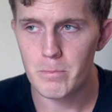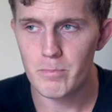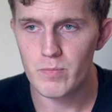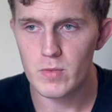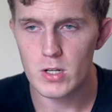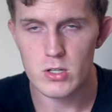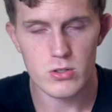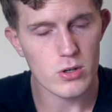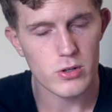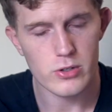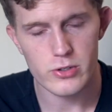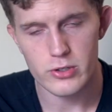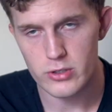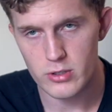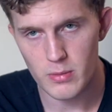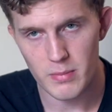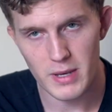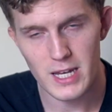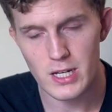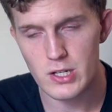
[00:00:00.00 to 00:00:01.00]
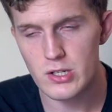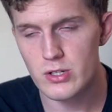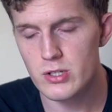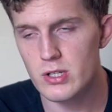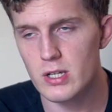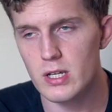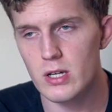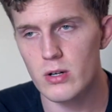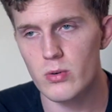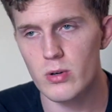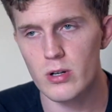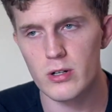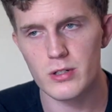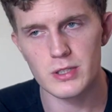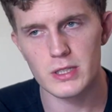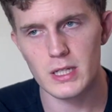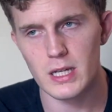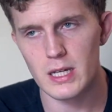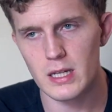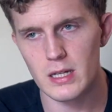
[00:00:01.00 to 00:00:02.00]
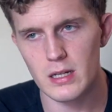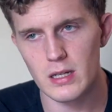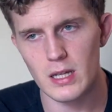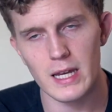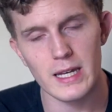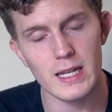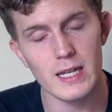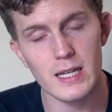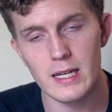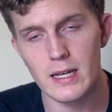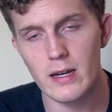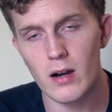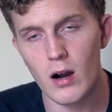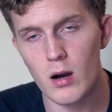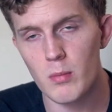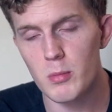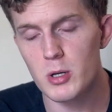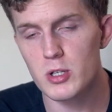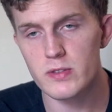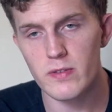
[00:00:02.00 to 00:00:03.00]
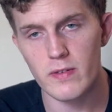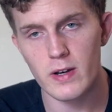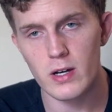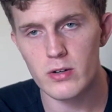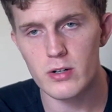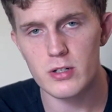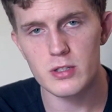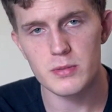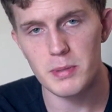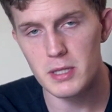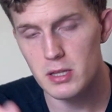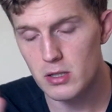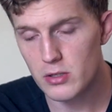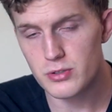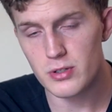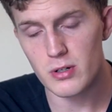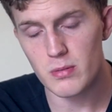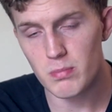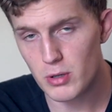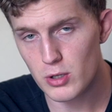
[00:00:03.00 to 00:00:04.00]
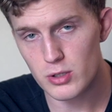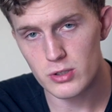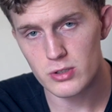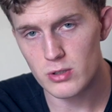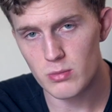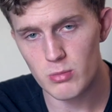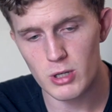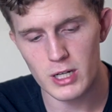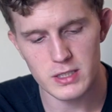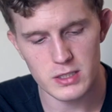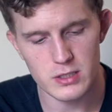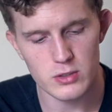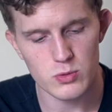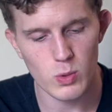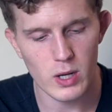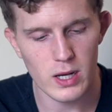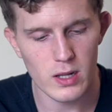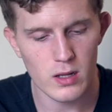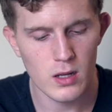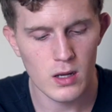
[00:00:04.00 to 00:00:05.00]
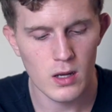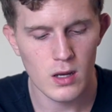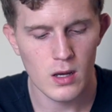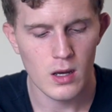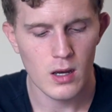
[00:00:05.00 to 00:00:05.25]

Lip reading: there's also some agency owners and like e-commerce founders, but those are personal brands as well.